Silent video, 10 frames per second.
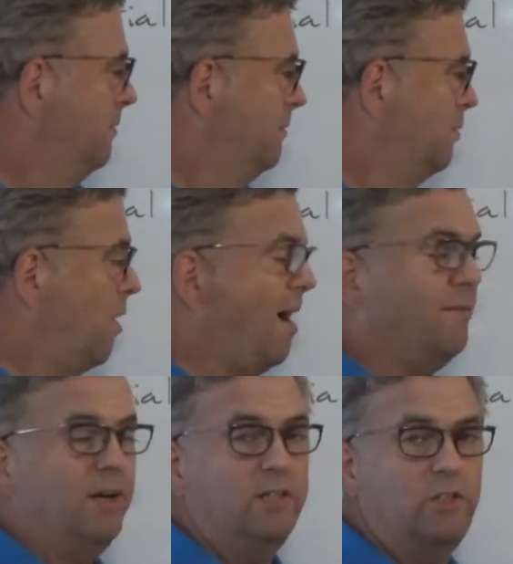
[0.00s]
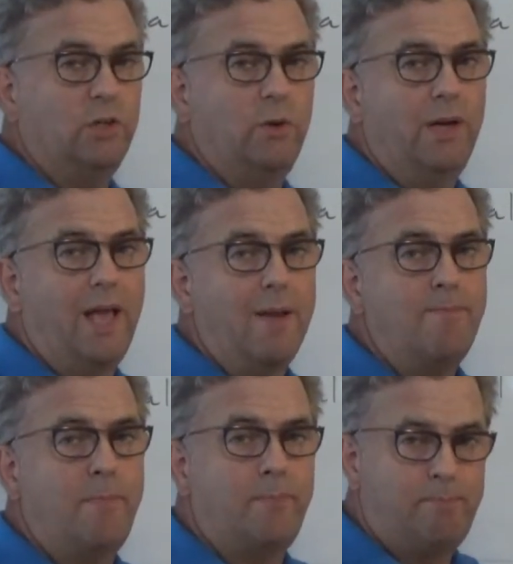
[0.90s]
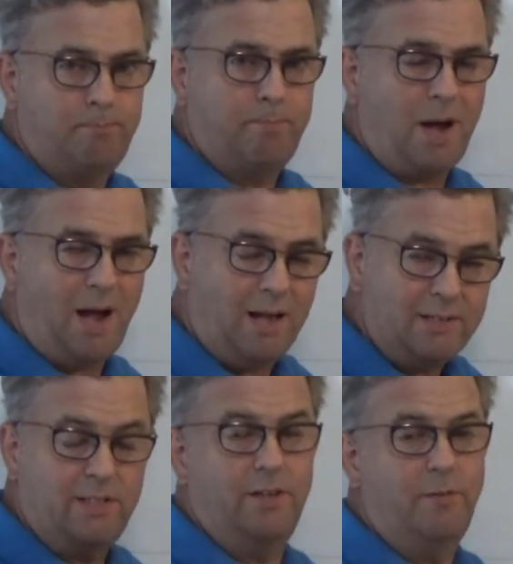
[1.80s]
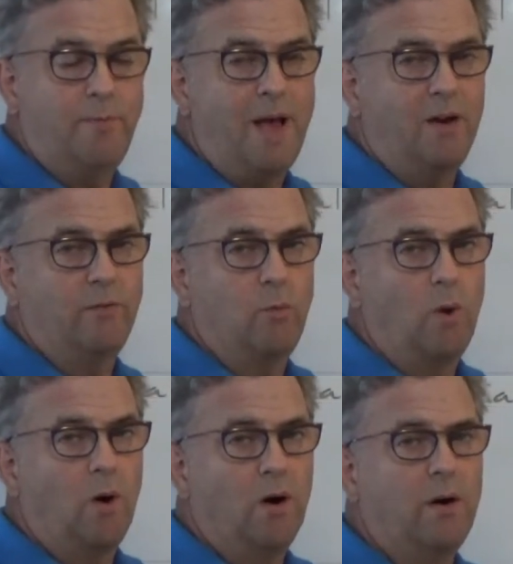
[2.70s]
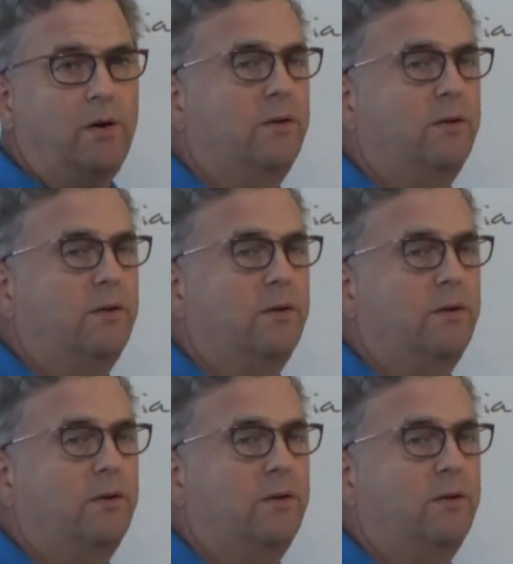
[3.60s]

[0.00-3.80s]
gravity's doing a positive amount of work,